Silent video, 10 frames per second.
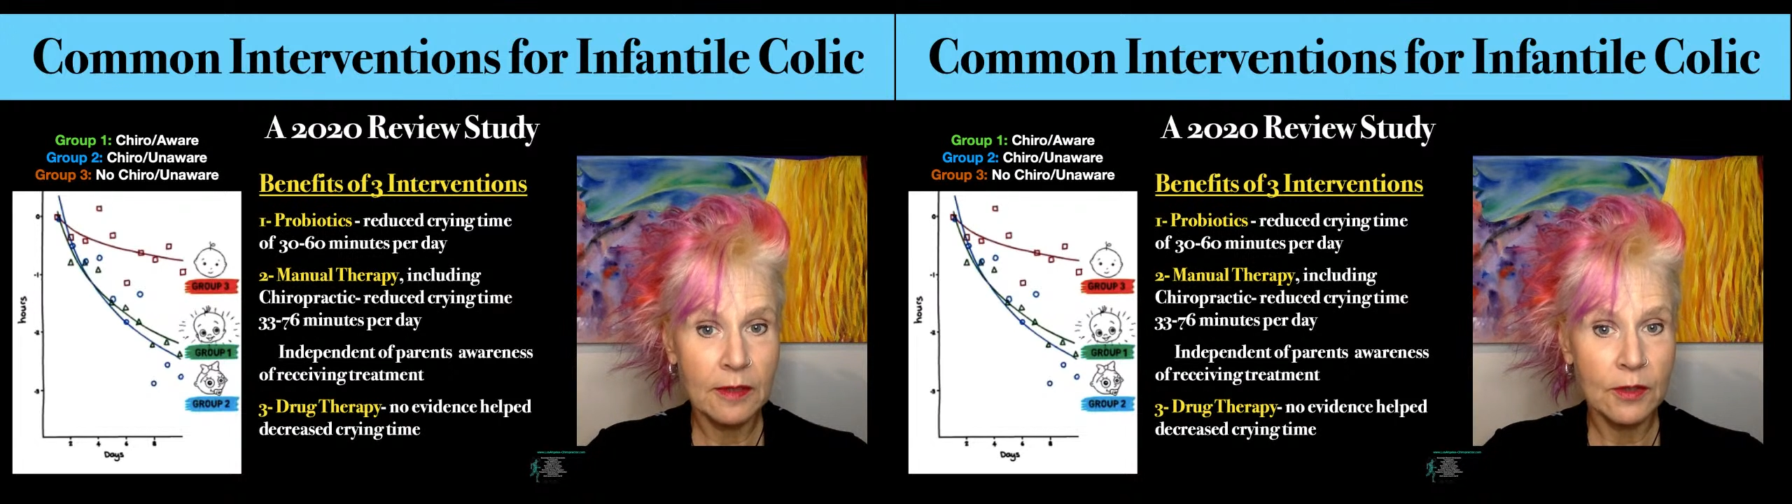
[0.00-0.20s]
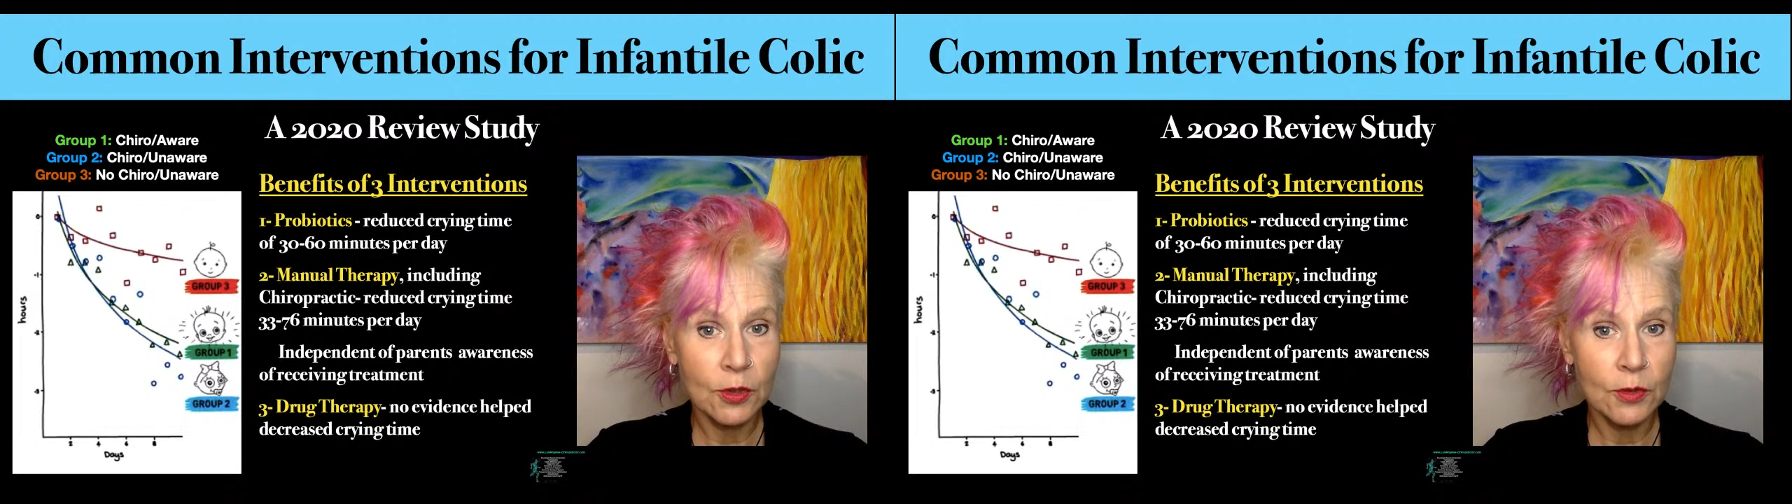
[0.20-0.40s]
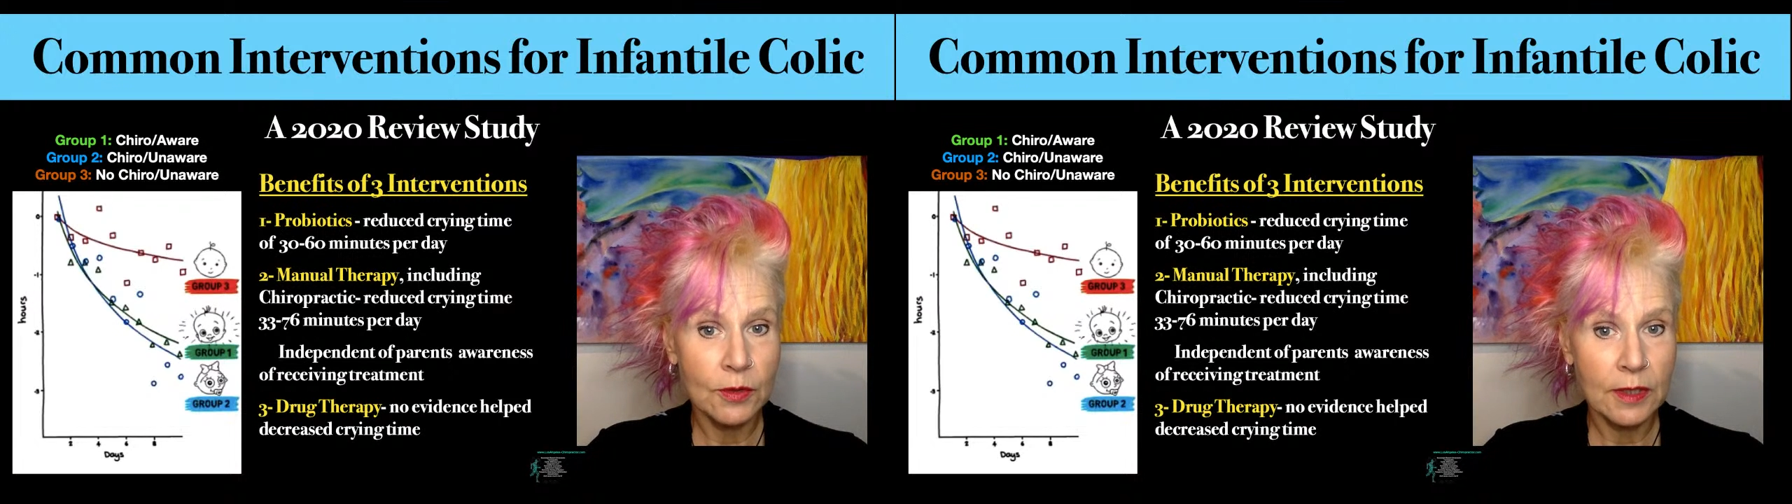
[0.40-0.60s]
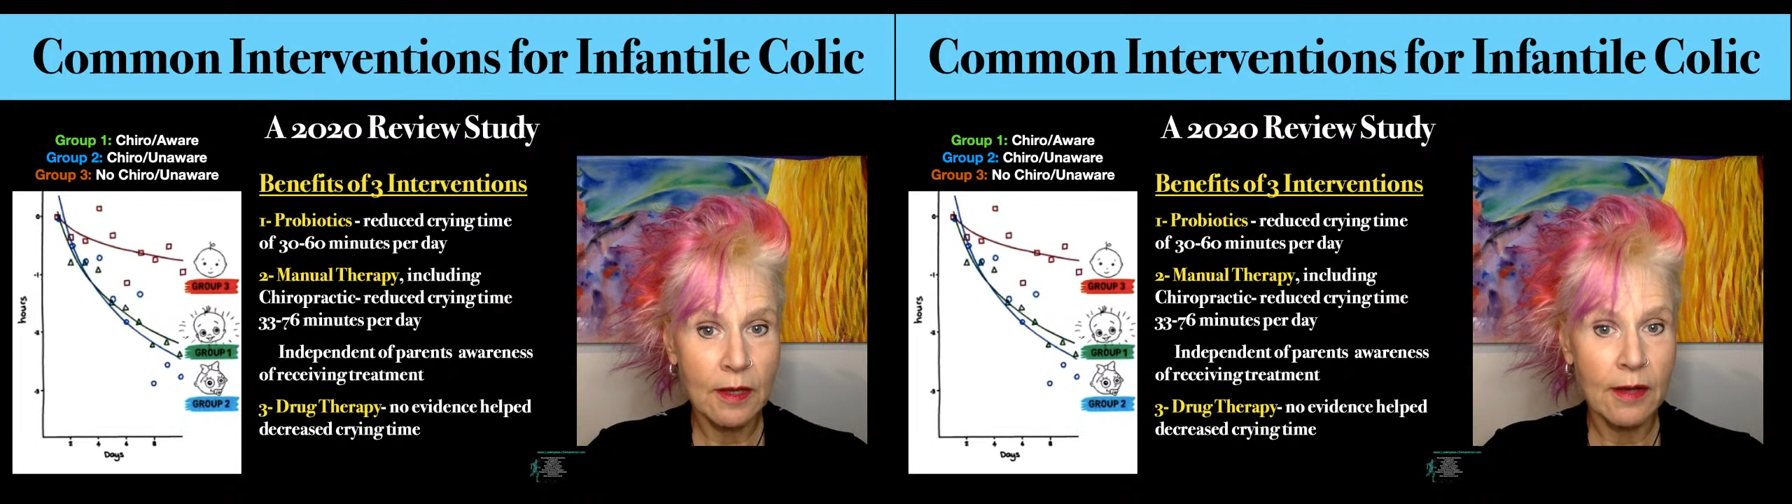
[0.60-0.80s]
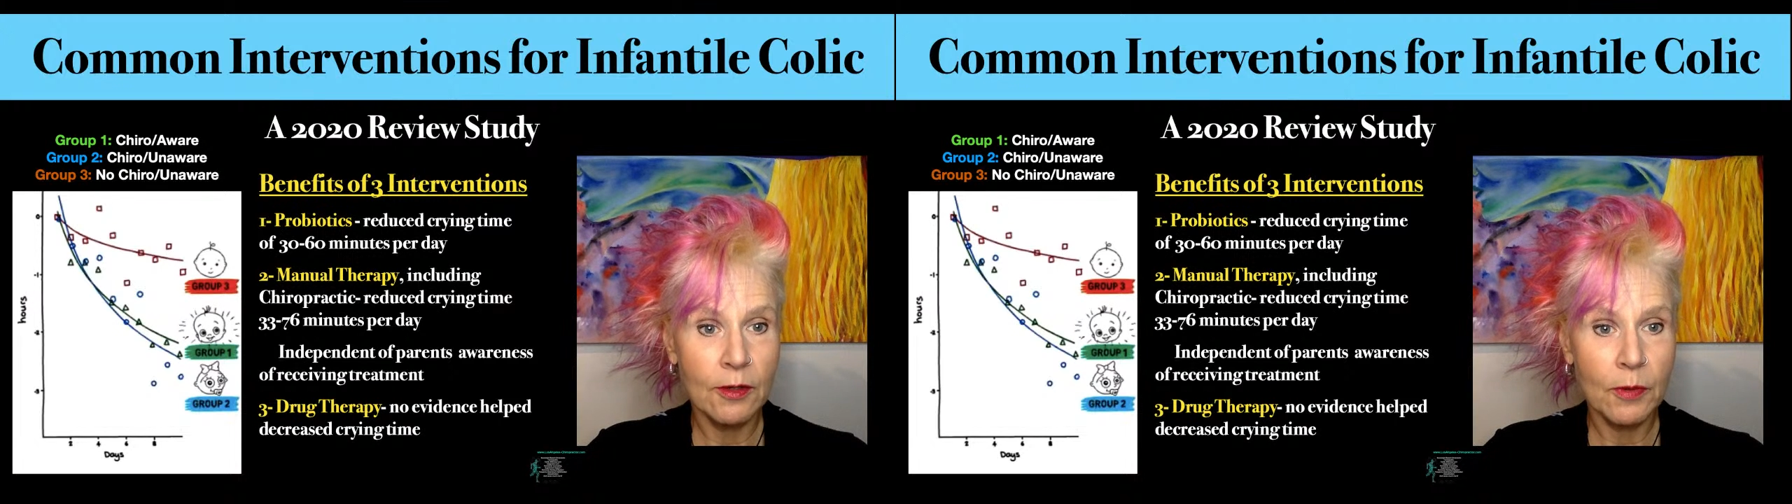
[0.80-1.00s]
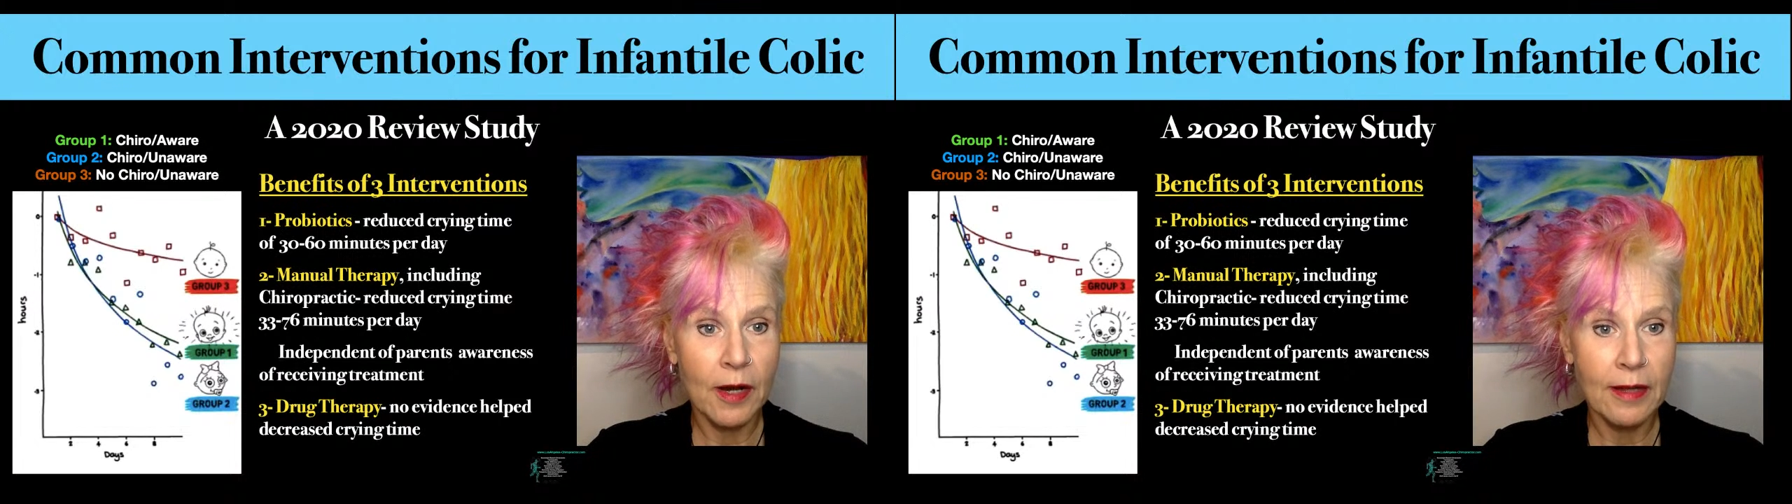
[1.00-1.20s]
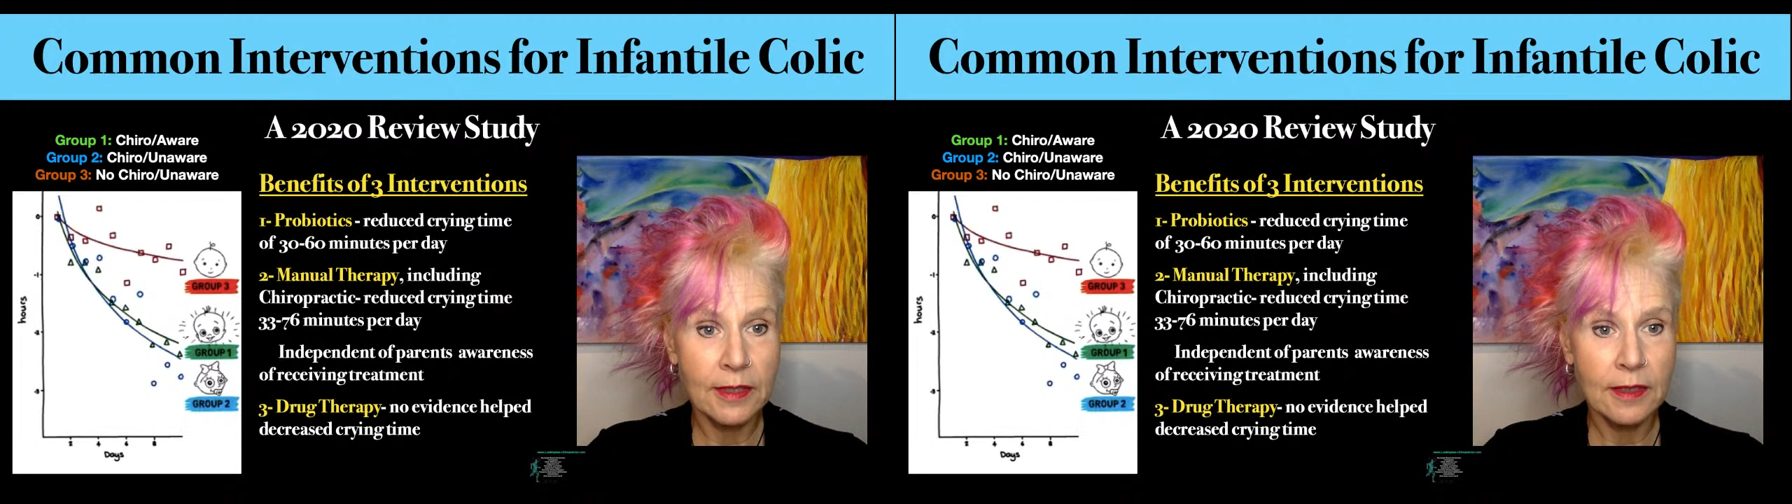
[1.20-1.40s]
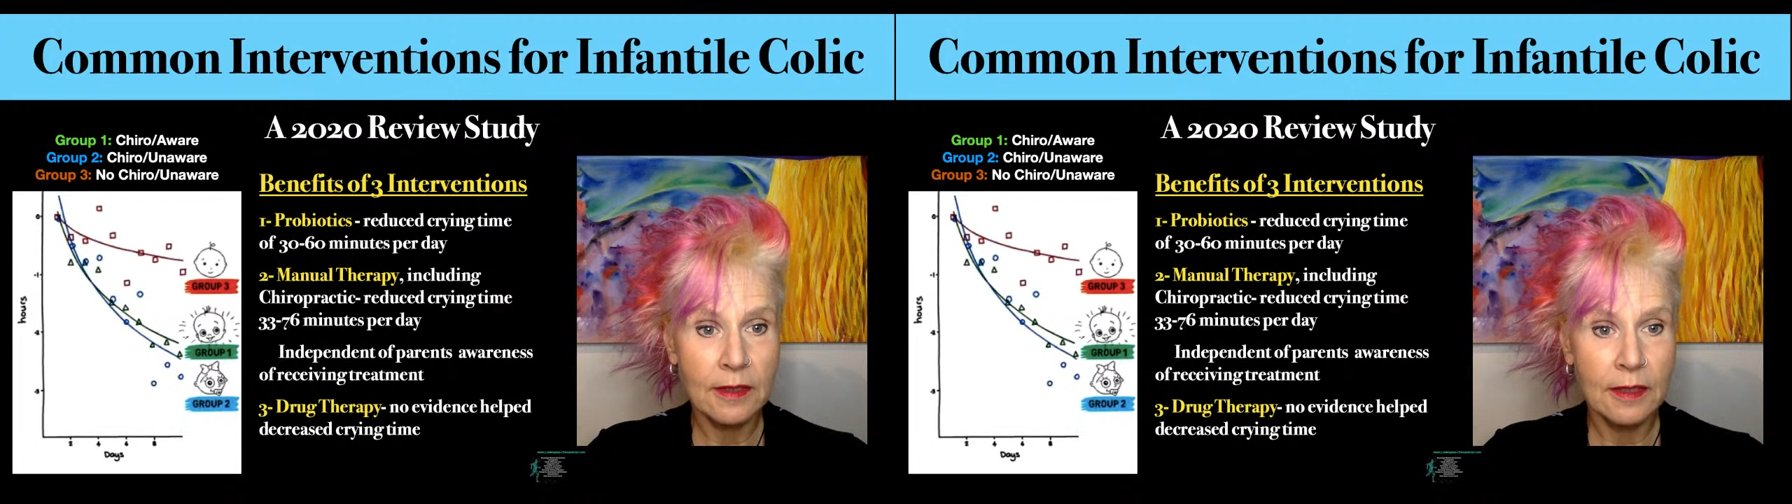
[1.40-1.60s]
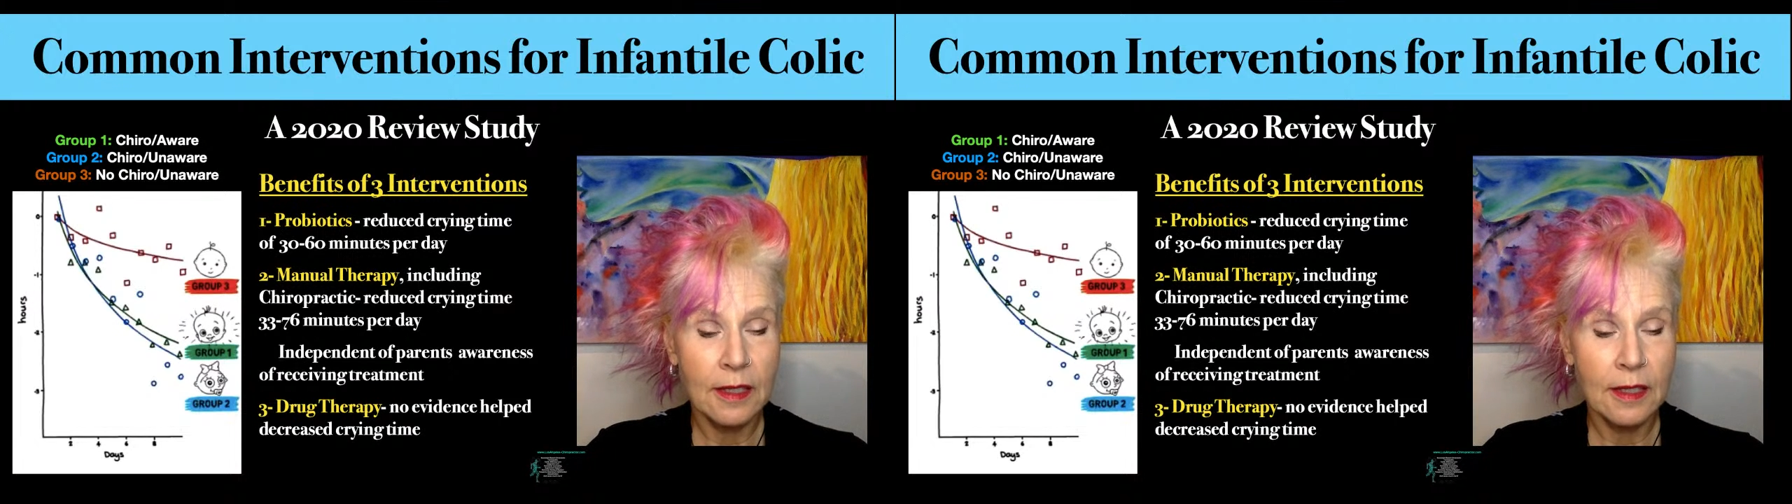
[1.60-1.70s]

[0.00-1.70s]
including chiropractic.